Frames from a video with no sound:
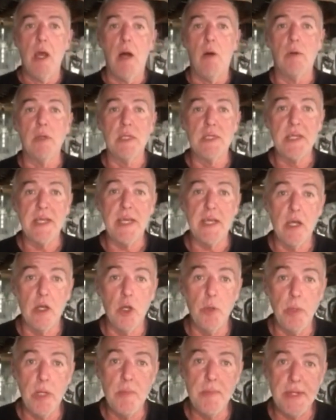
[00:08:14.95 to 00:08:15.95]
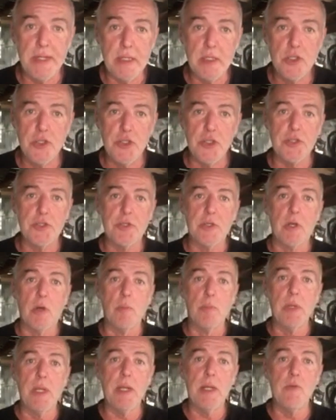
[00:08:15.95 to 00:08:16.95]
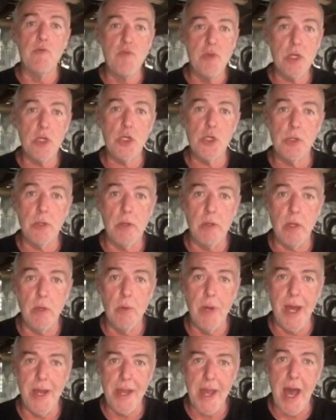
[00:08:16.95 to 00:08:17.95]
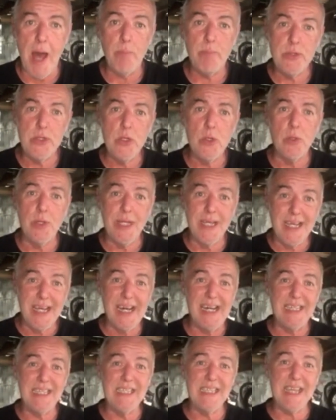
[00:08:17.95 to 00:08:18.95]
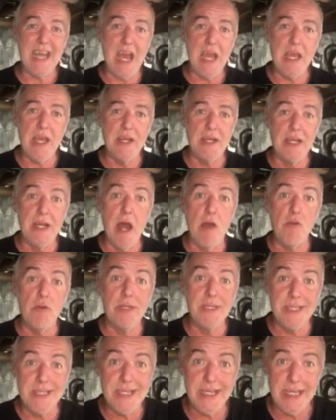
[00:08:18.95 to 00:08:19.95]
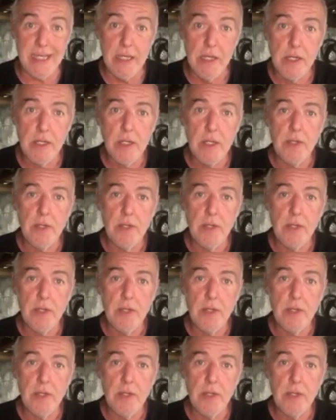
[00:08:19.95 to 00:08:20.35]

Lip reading: I want to take a couple of minutes just to completely reassure you and absolutely cast iron guarantee